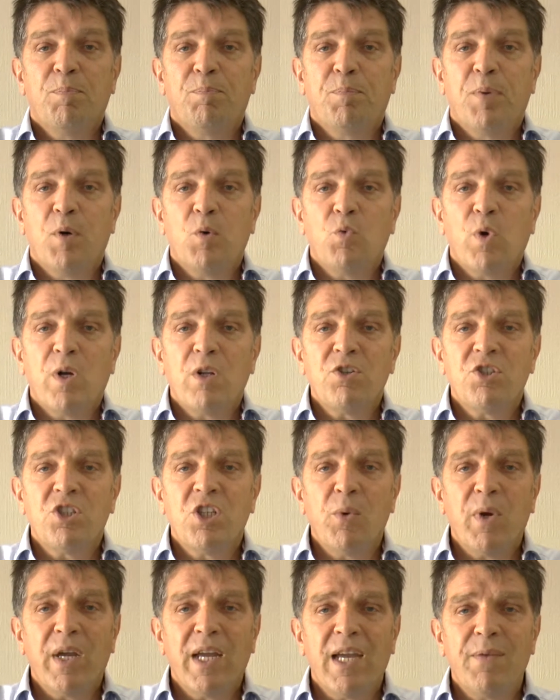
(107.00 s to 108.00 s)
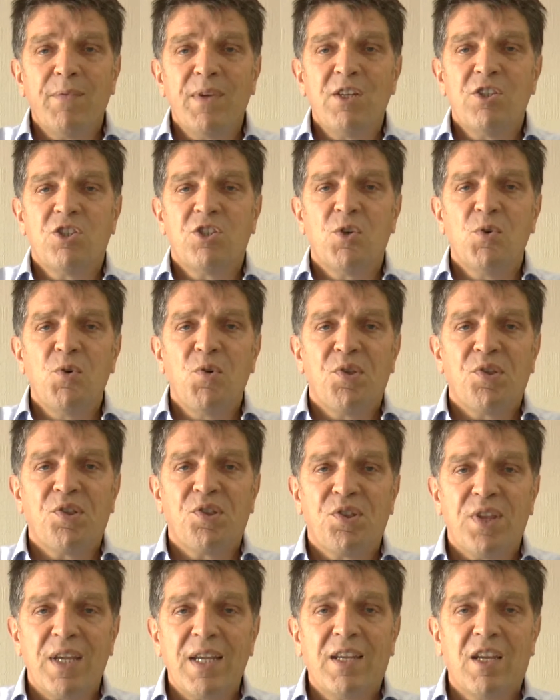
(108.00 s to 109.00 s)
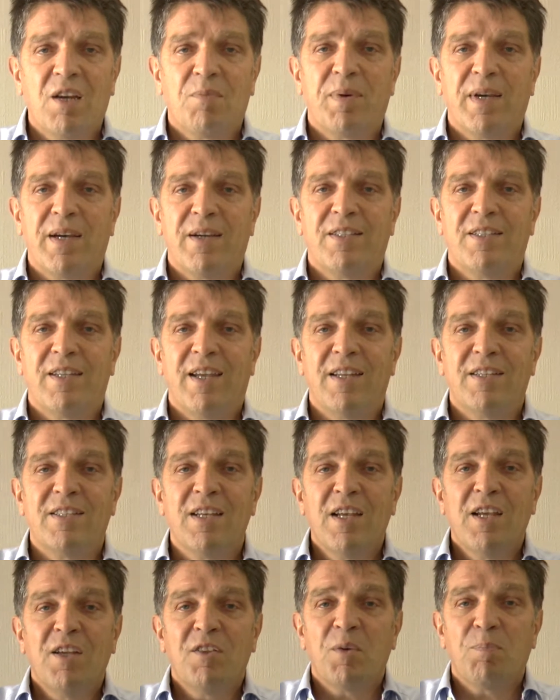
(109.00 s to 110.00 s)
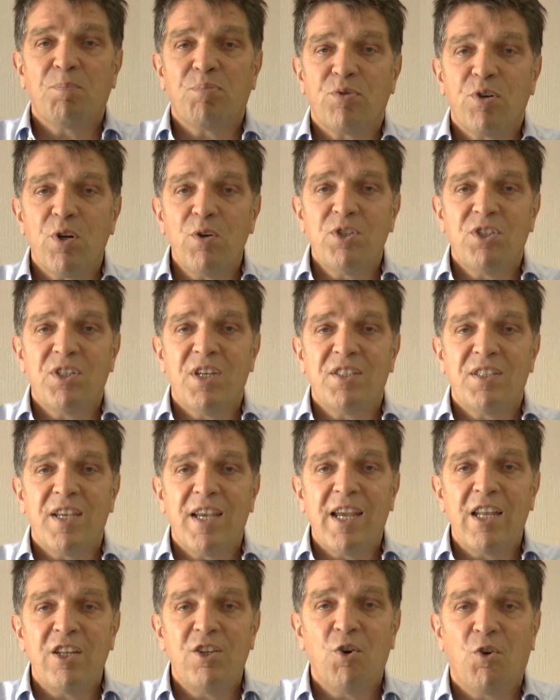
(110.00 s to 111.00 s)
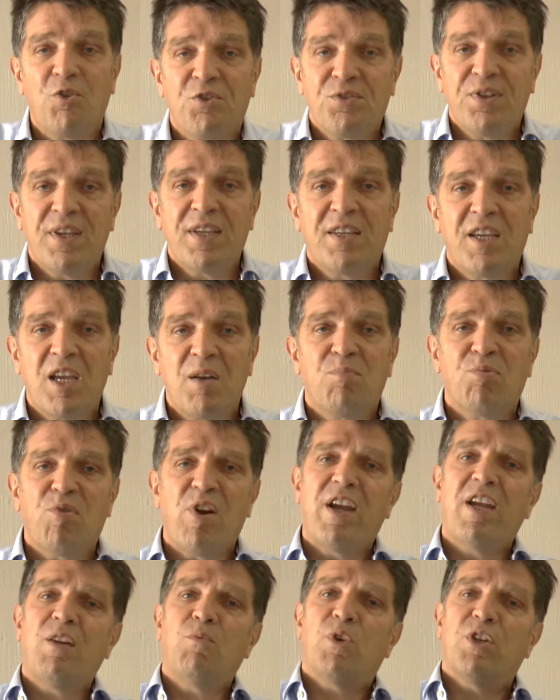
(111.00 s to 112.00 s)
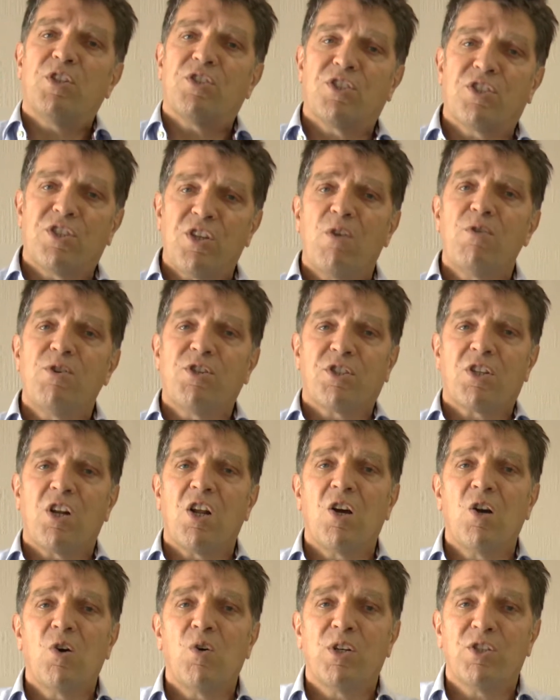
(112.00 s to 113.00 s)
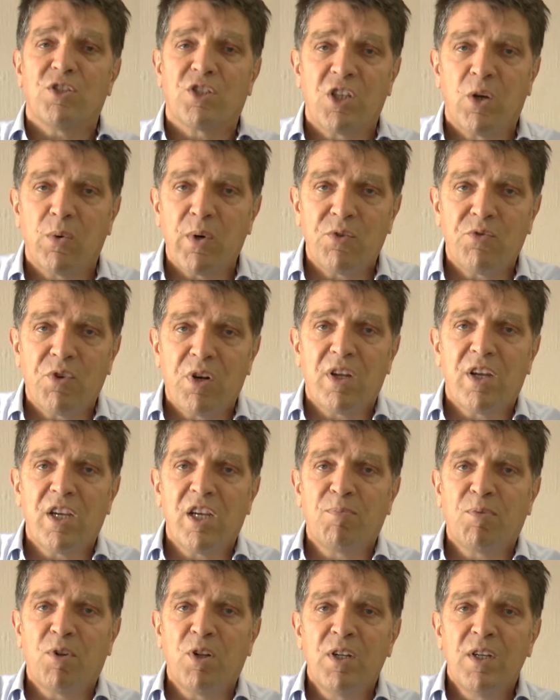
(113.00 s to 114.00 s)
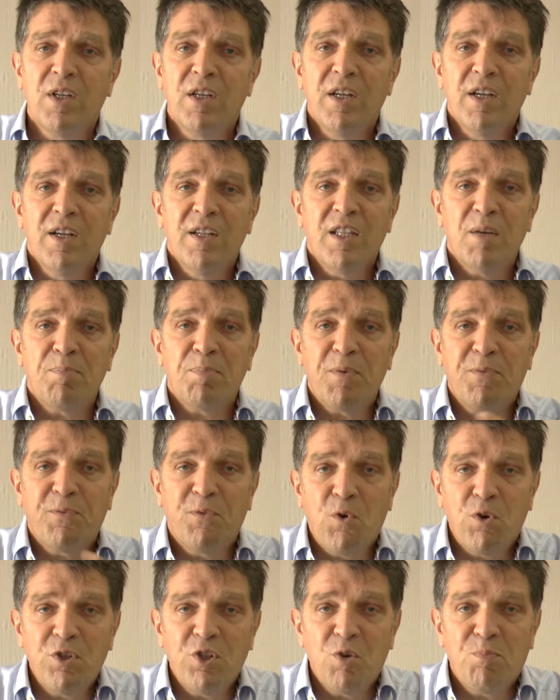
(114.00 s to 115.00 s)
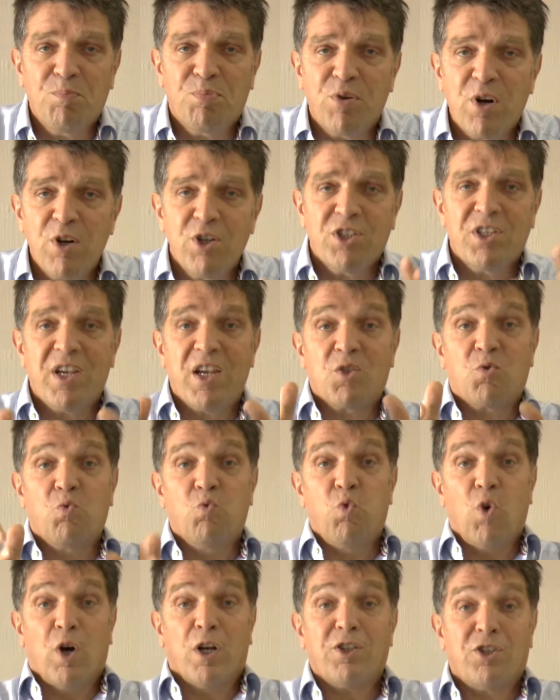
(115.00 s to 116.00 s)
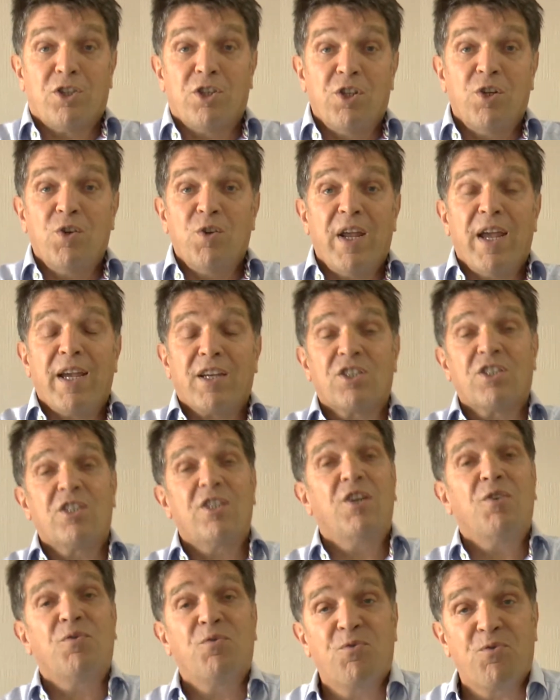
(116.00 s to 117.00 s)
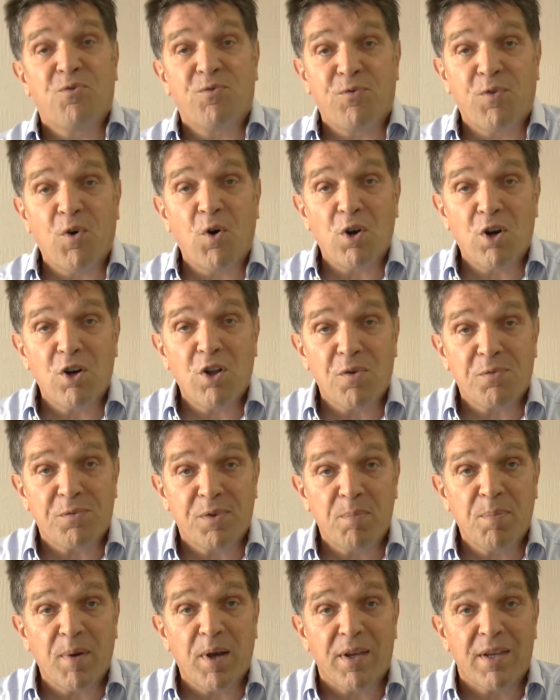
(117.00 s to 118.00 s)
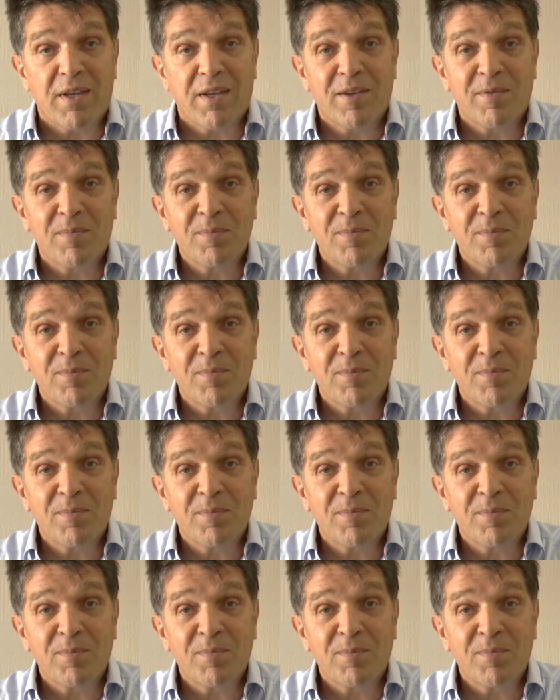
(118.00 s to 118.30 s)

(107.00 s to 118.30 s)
But whilst you were having to think about it, the processing in your thinking brain was so slow and so unreliable that before you'd process what to do next, you'd fallen off the bike.